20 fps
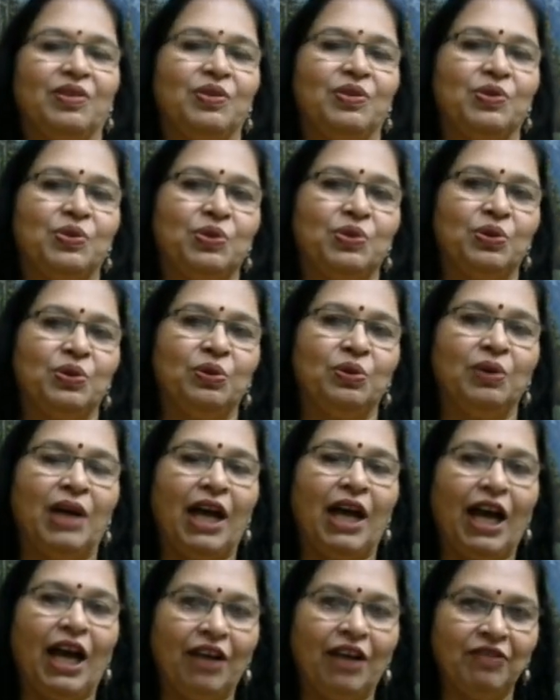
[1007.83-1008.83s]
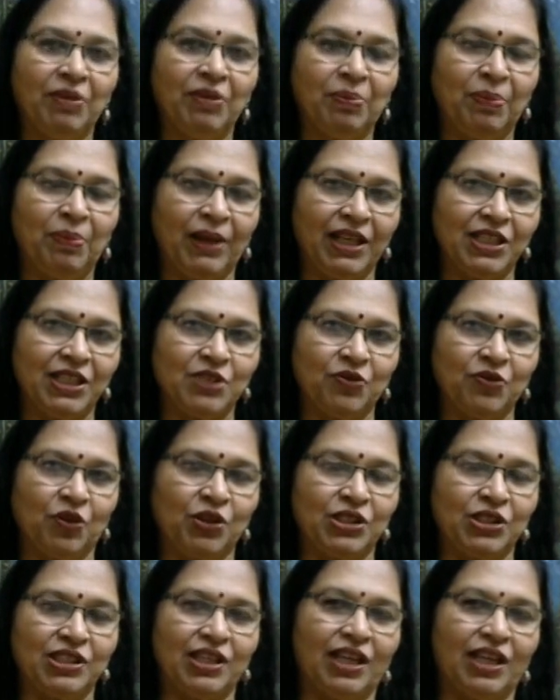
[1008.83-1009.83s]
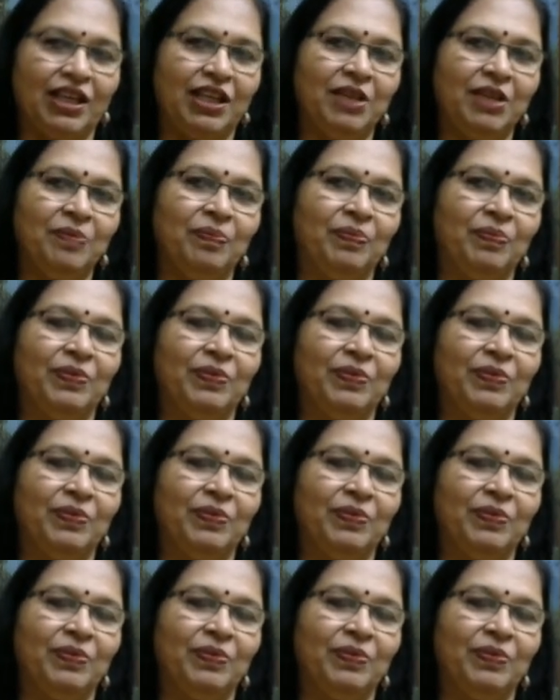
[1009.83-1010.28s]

So have a place for study,